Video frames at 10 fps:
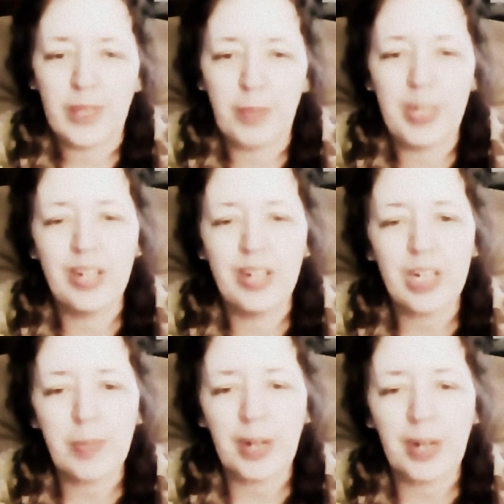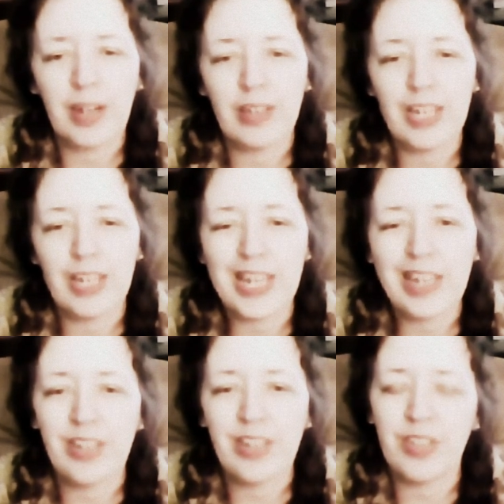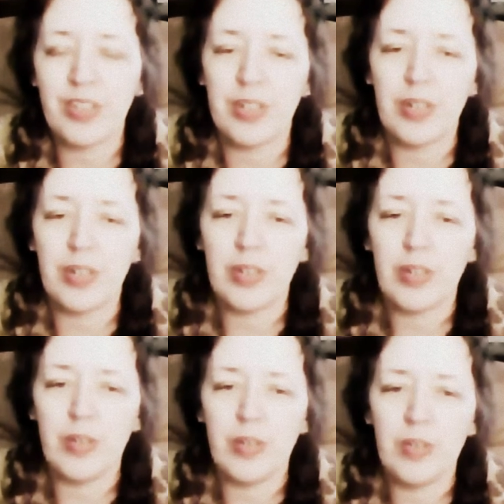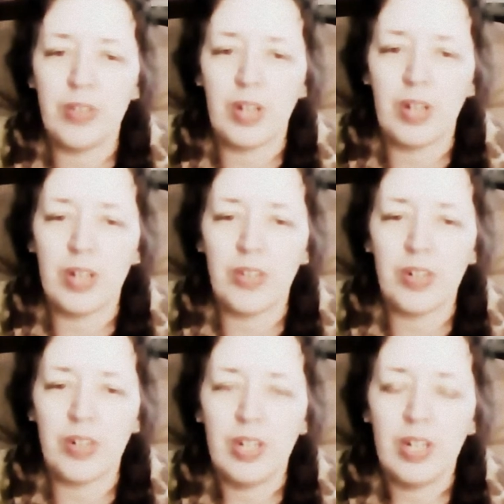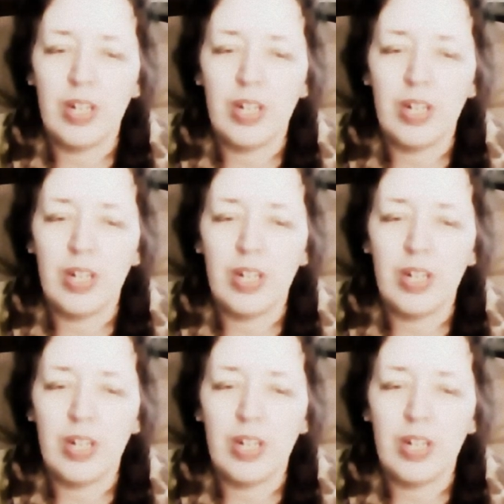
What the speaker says: Peter Capaldi is the newest Doctor.